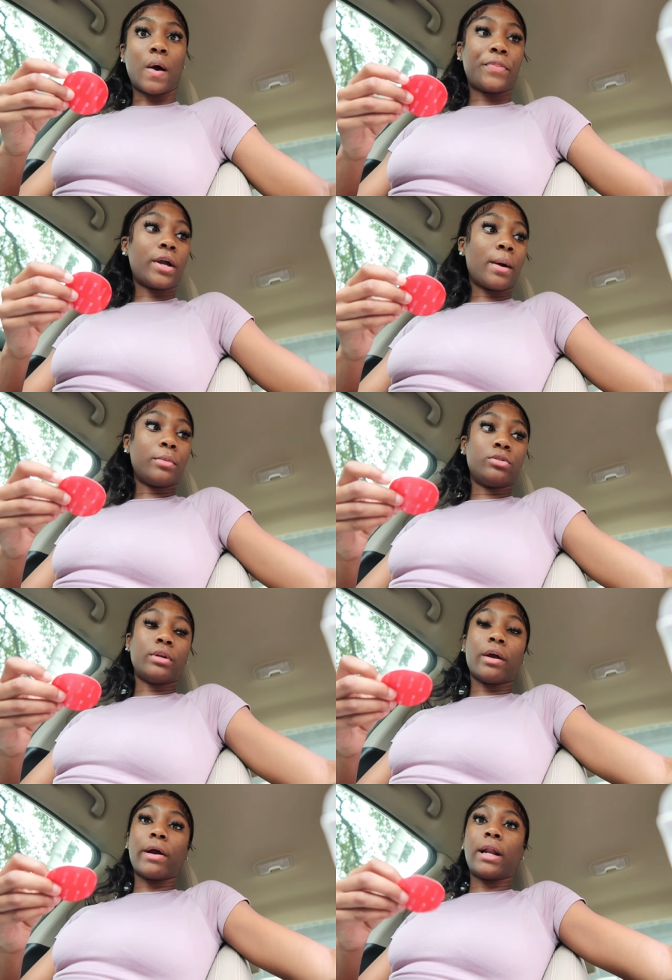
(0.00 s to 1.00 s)
I think I'm gonna do
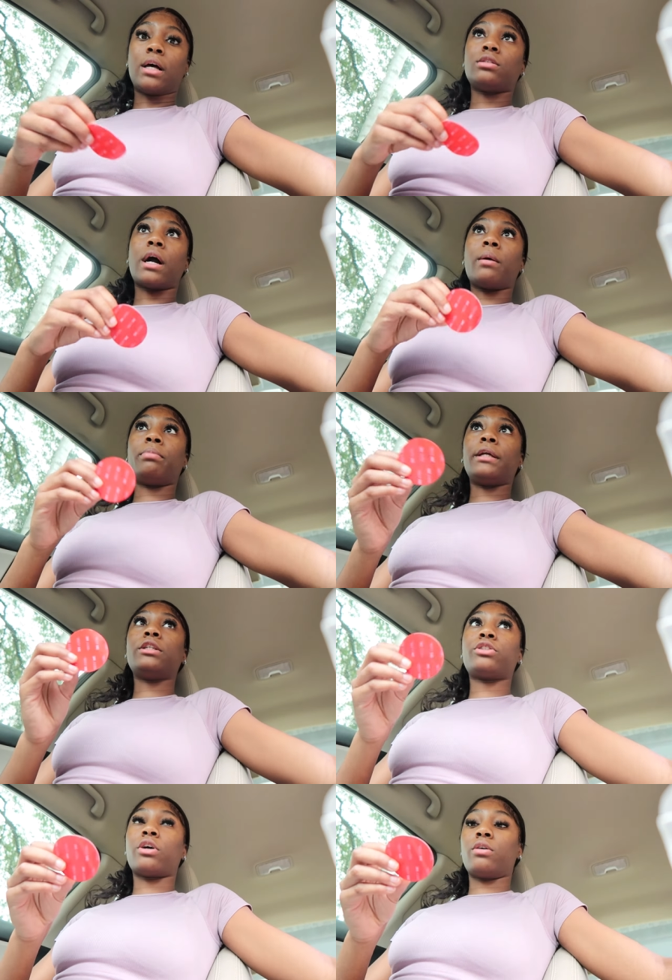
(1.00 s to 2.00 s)
that right now so I could
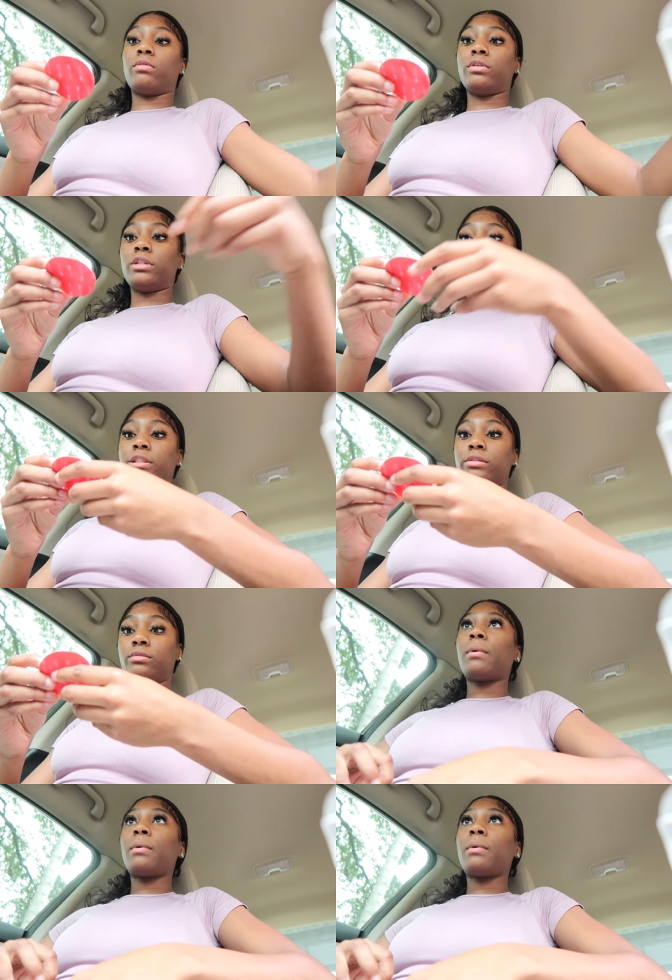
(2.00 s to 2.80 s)
place y'all on here.